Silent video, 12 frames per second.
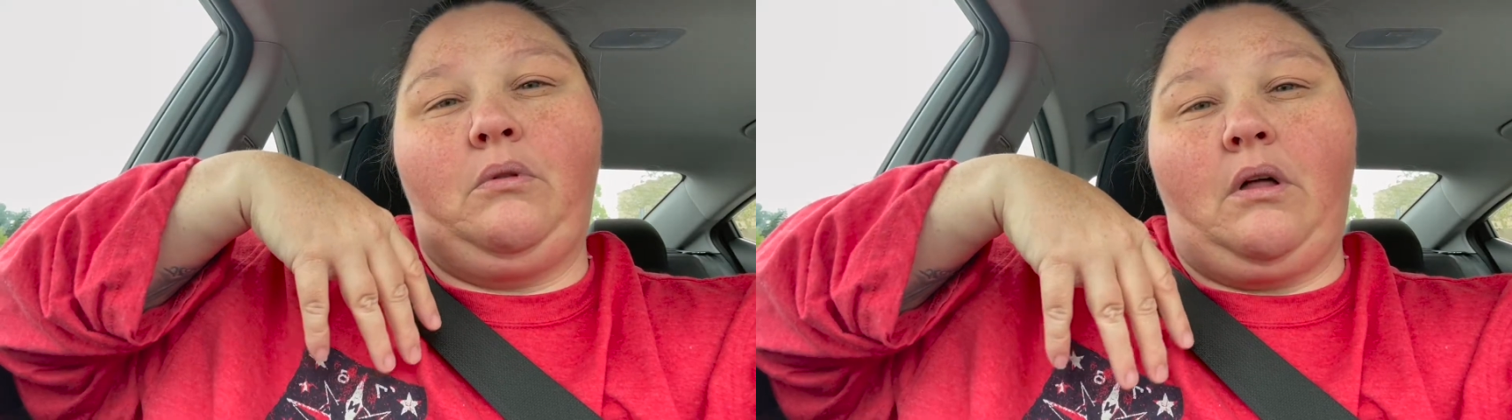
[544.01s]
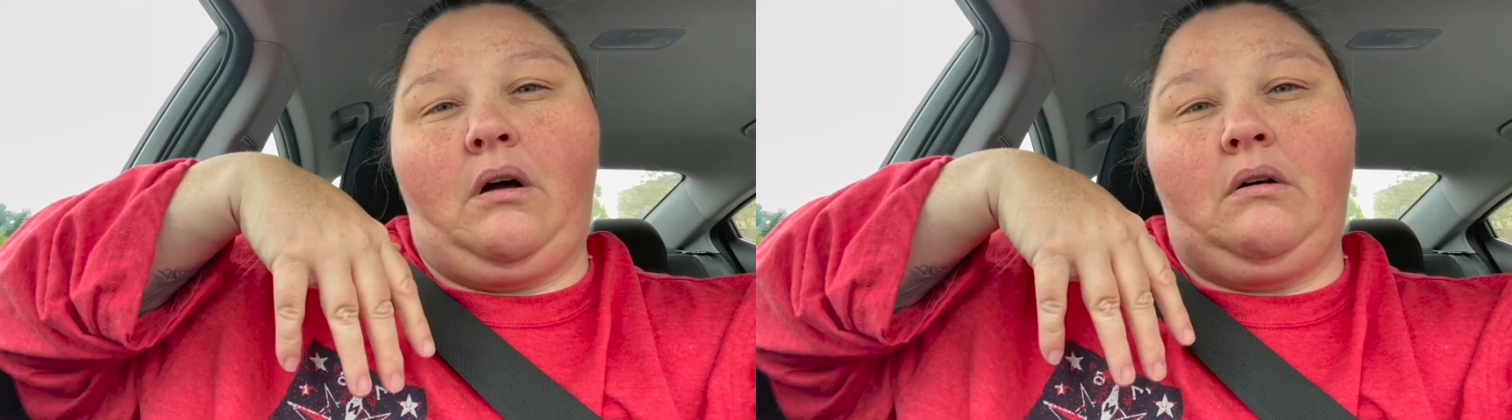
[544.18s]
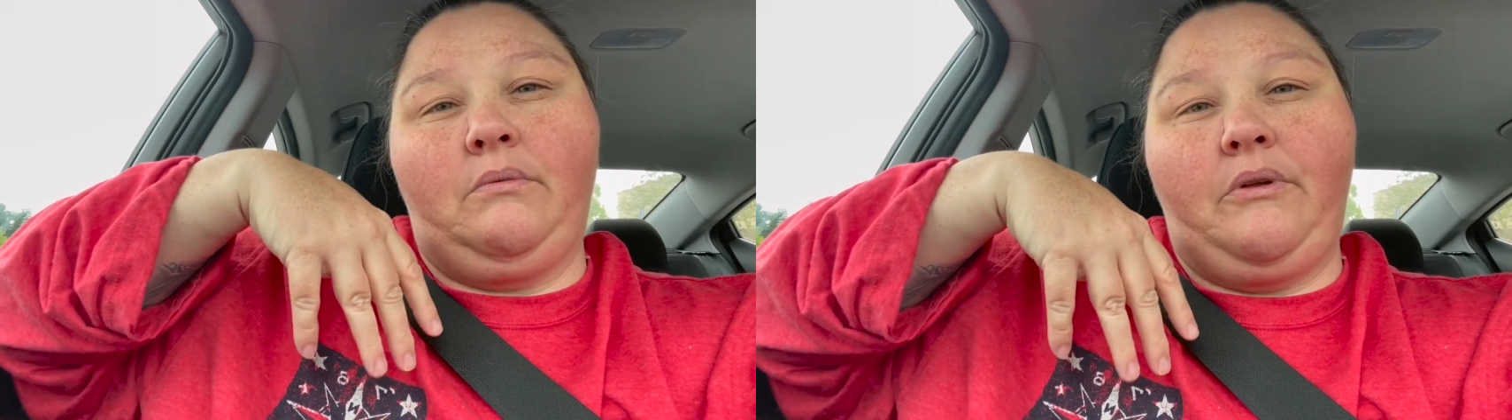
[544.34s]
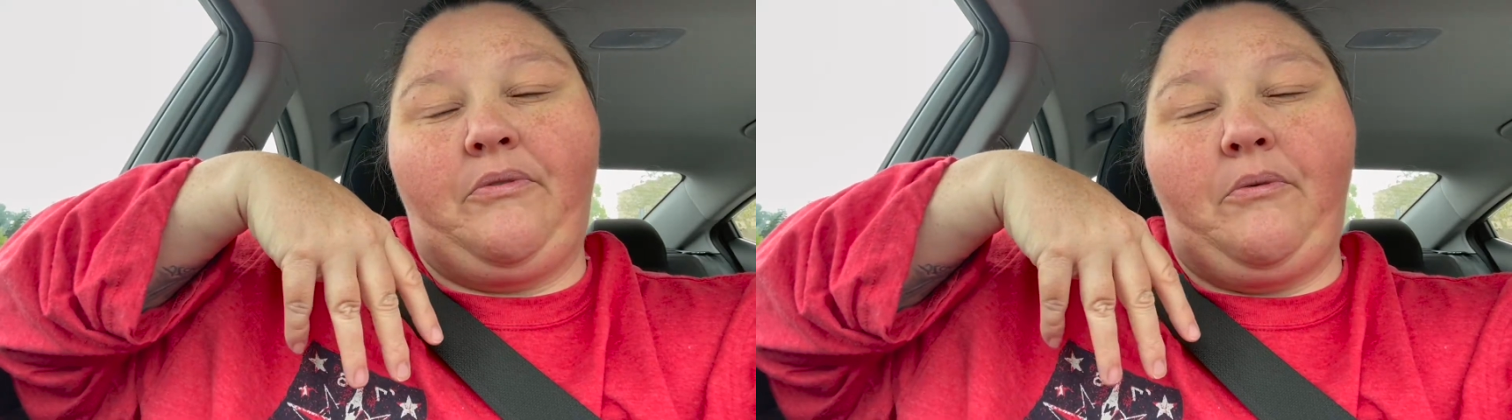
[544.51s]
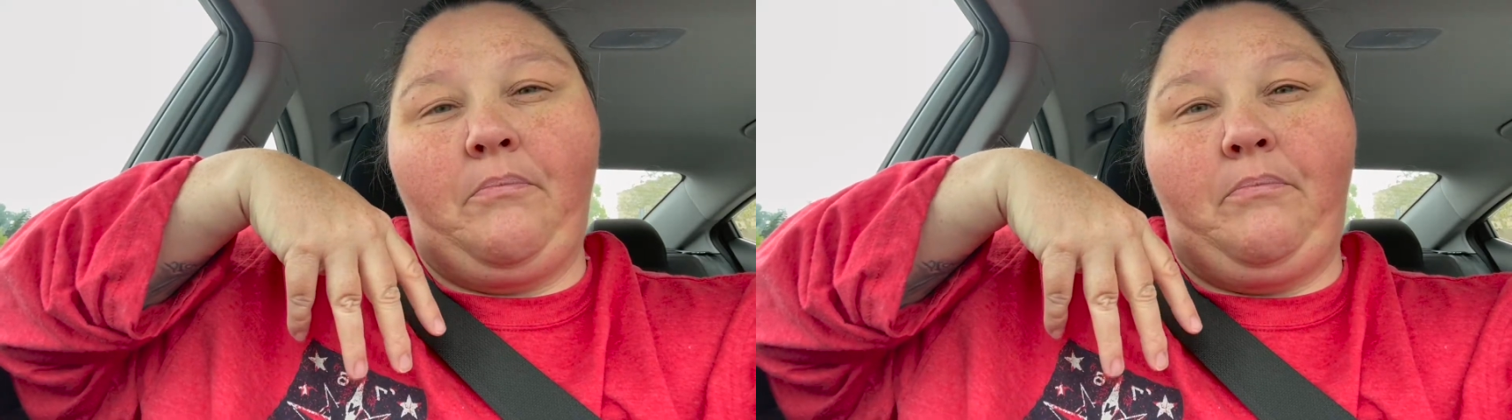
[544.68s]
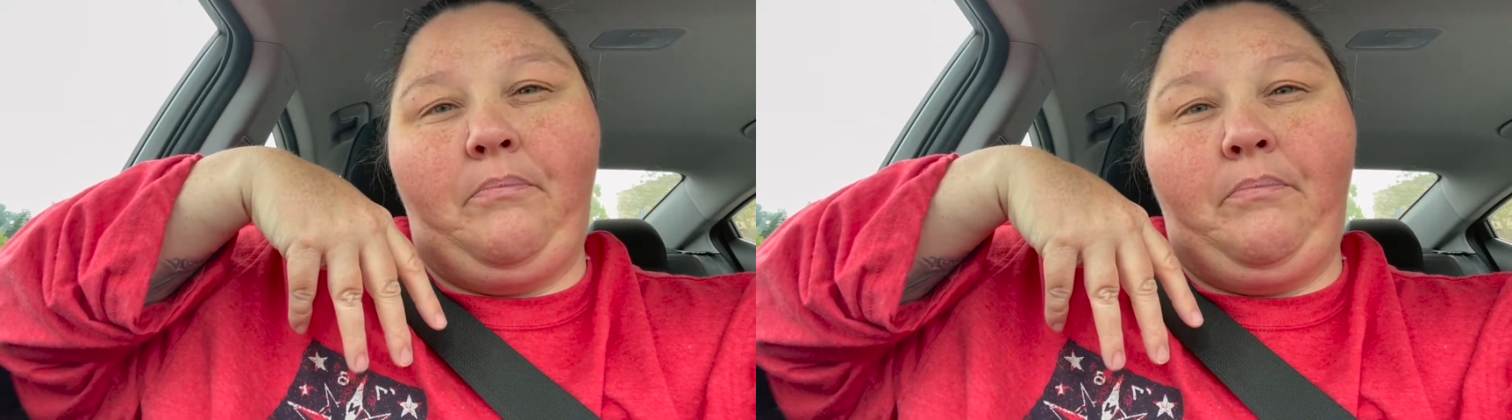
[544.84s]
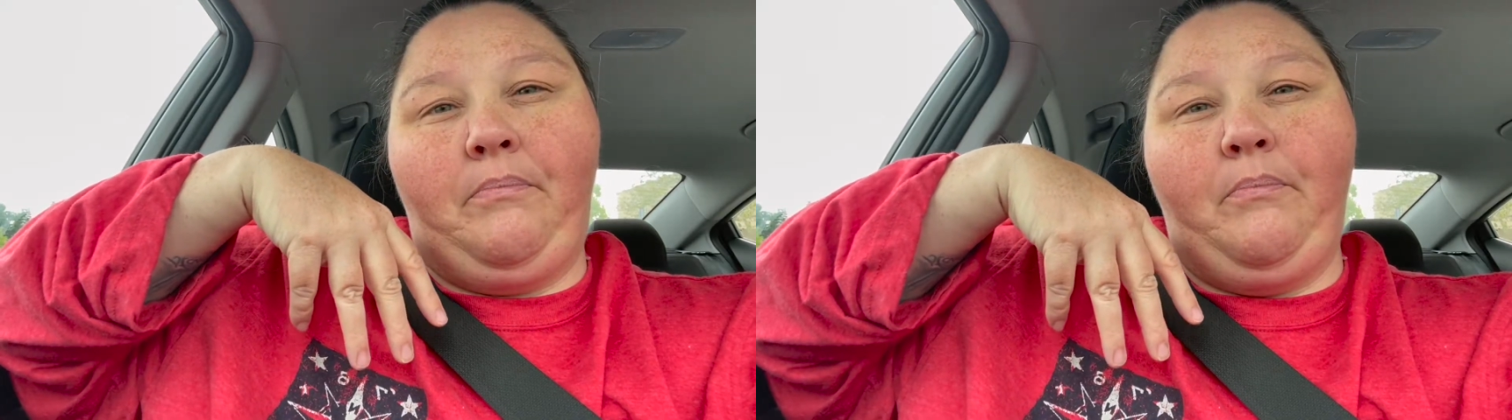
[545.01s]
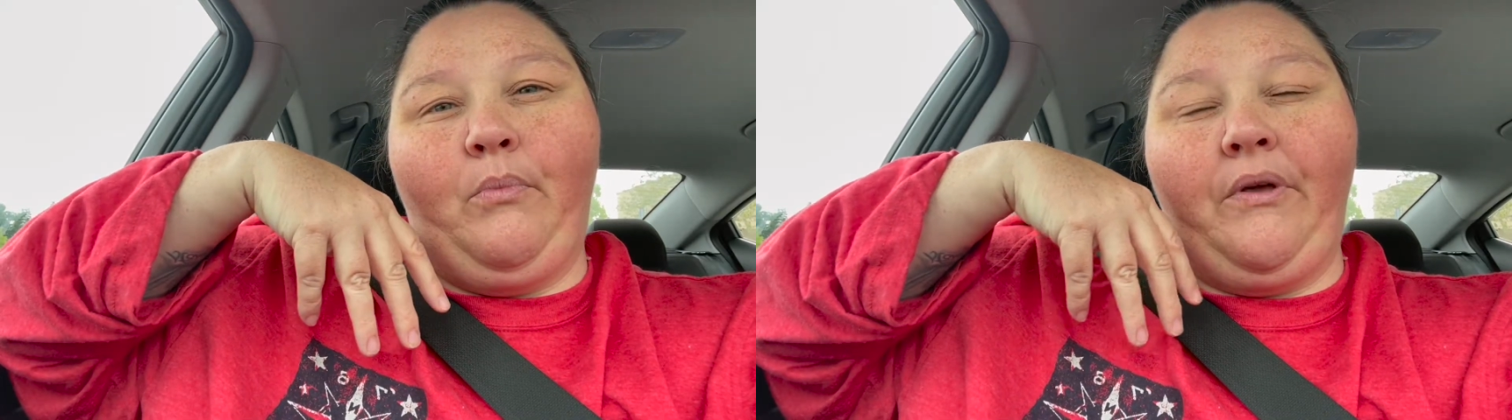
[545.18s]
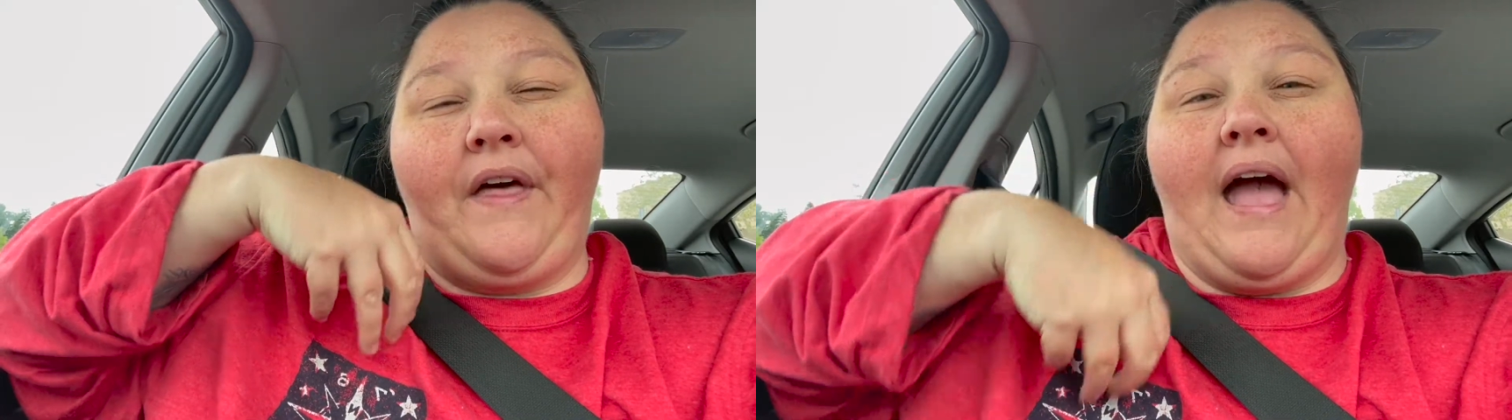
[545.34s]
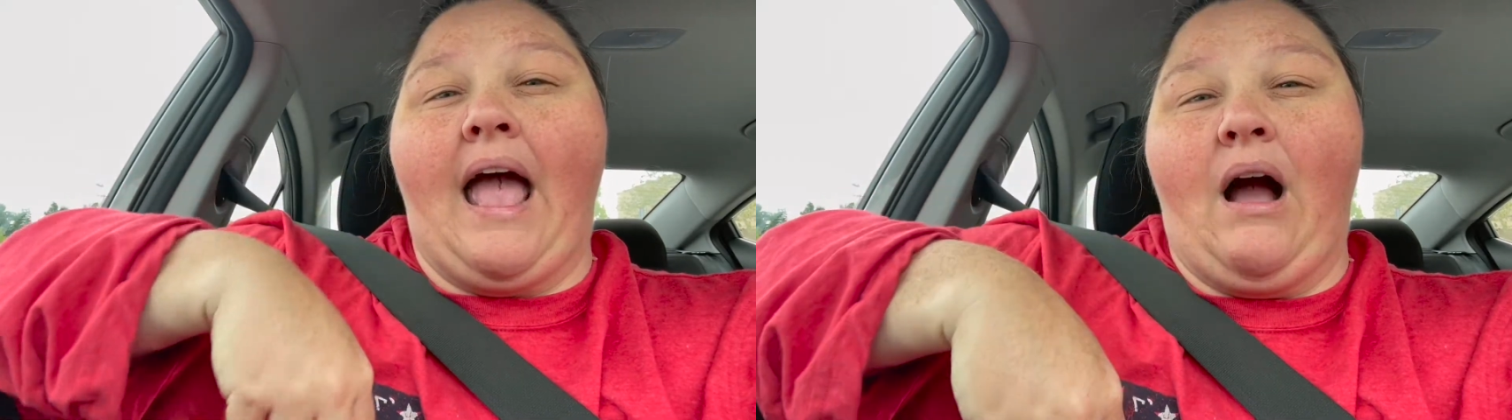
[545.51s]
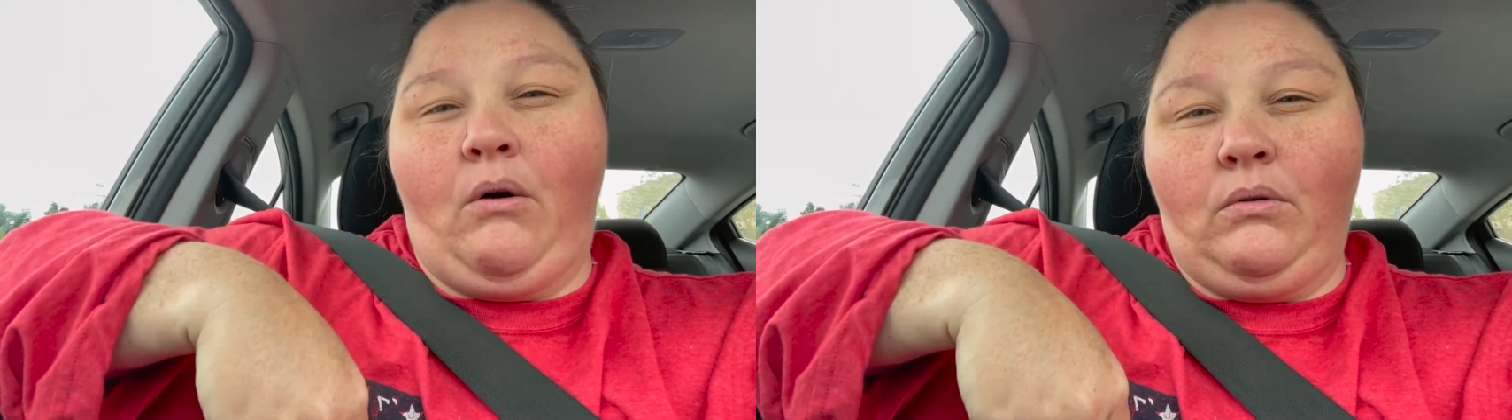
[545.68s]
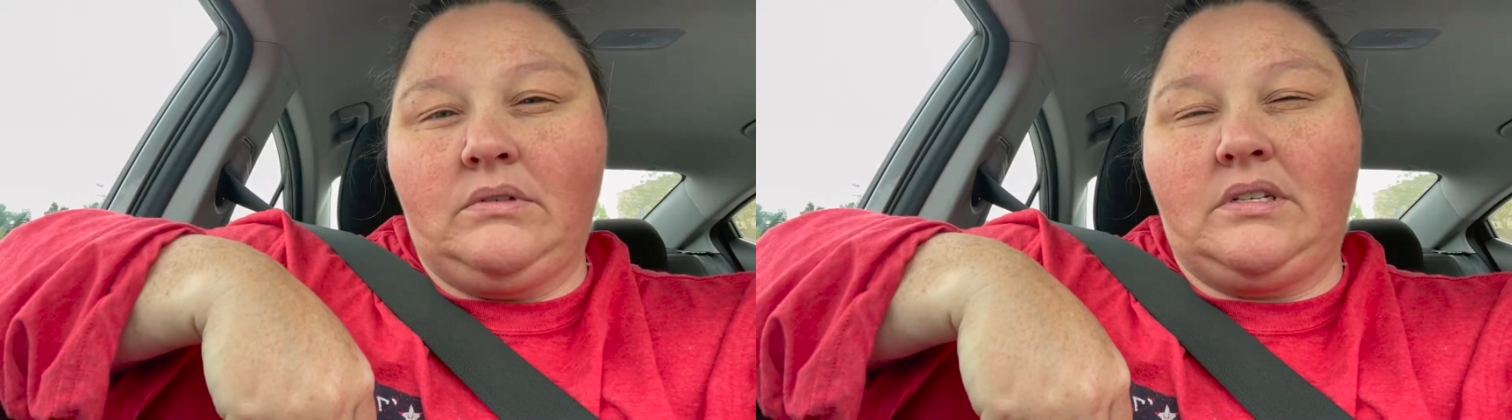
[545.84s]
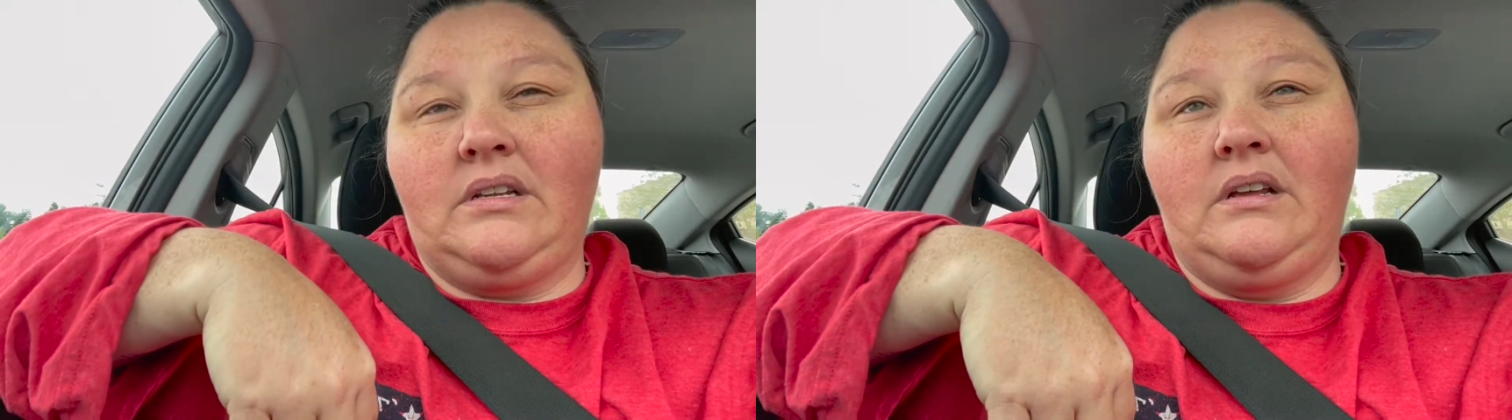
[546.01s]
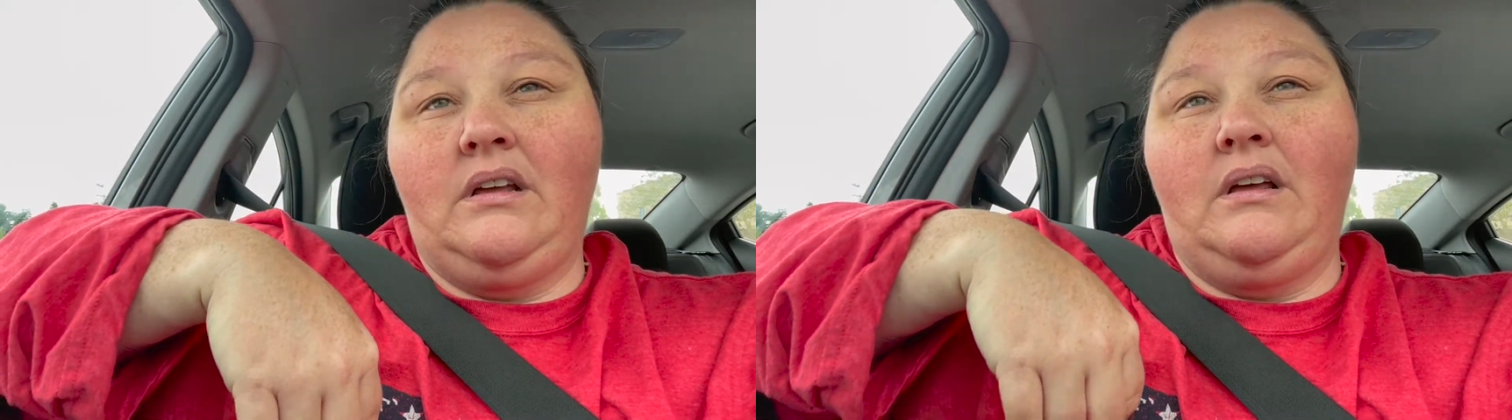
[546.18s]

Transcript: long without,